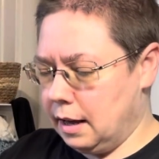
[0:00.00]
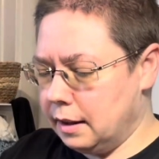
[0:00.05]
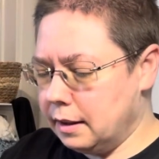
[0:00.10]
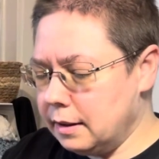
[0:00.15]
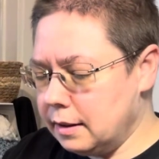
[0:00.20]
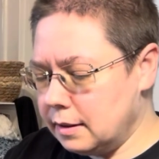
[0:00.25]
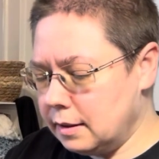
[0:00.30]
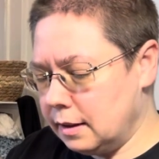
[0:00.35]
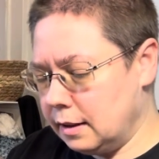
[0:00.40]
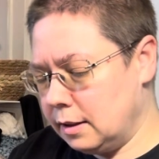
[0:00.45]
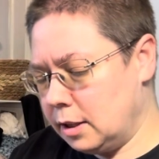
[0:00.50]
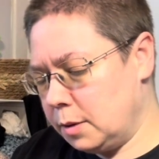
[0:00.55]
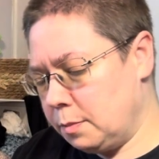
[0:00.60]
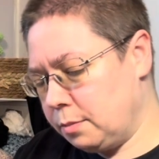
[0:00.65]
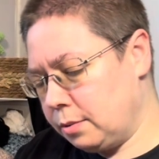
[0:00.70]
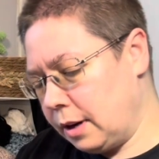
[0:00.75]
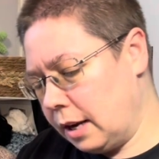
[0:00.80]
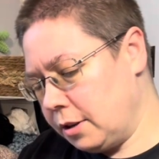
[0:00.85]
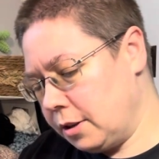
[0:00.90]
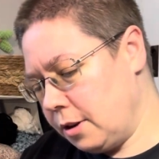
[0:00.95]
This
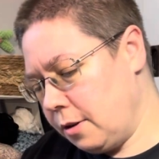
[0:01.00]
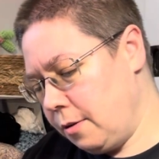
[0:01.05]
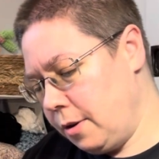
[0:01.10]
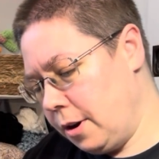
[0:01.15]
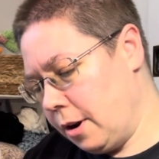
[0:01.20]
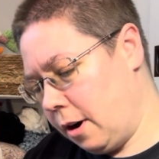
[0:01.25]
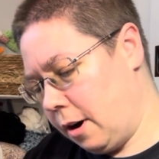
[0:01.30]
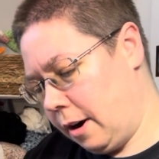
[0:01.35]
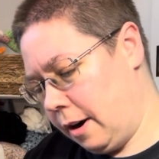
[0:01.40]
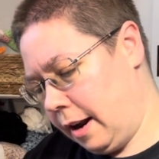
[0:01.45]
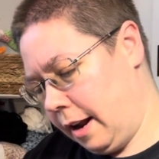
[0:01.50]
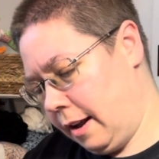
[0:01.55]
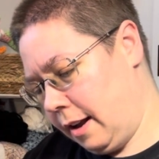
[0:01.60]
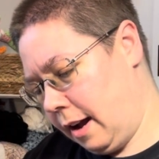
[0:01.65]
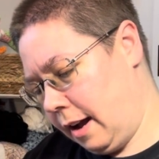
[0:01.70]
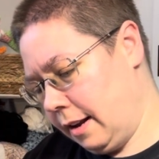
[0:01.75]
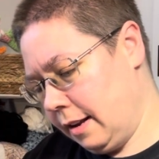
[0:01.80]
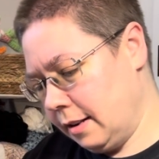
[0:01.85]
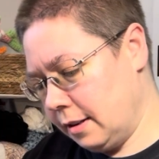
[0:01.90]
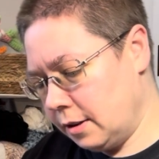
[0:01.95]
espresso yarn I
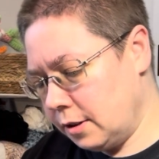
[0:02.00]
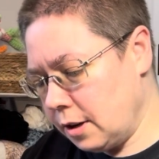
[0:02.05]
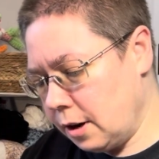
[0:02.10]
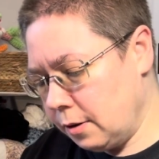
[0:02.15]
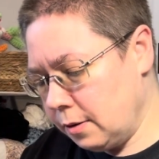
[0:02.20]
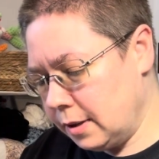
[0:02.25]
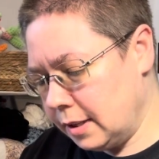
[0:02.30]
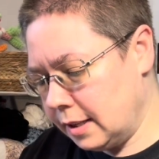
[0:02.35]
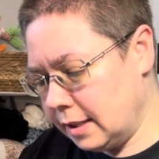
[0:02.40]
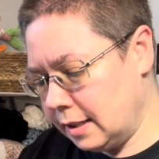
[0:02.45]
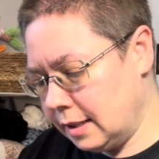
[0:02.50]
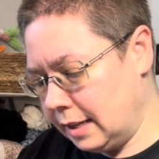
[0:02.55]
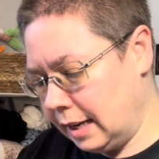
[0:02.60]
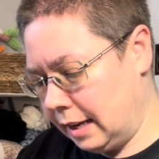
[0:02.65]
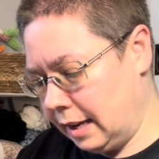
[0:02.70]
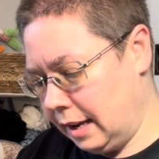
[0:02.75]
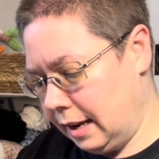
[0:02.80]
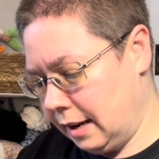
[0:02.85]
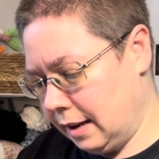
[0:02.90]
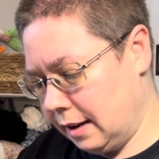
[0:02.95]
got is so
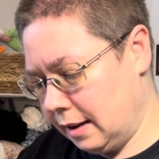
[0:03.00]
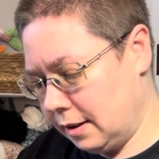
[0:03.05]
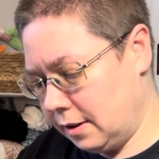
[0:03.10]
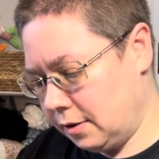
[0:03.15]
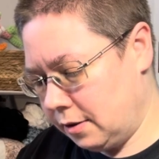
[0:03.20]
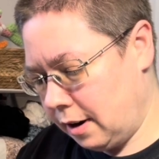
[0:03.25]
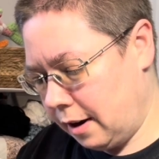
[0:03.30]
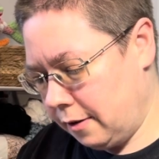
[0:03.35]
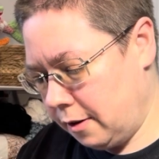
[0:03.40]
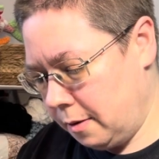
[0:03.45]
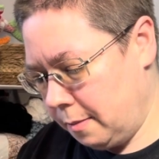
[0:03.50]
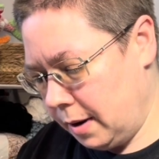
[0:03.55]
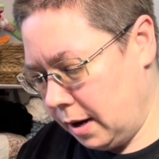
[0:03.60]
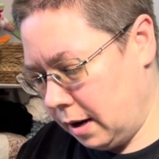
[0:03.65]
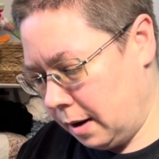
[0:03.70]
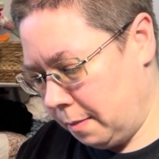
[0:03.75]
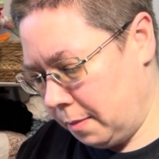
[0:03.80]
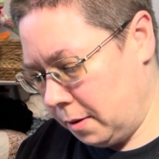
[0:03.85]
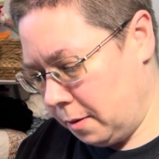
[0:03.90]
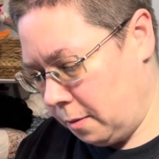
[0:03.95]
sticky. It's driving me
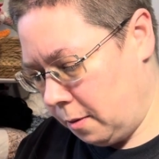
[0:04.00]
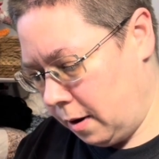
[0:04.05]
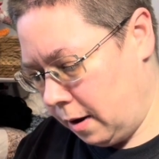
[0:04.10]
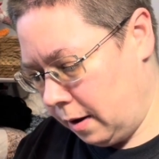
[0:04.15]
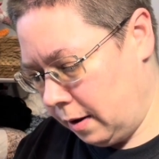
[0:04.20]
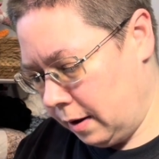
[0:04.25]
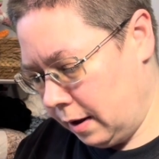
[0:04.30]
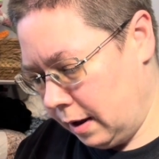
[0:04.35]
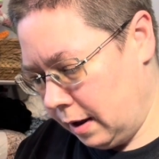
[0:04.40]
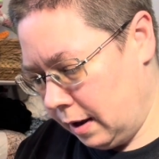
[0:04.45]
up the wall.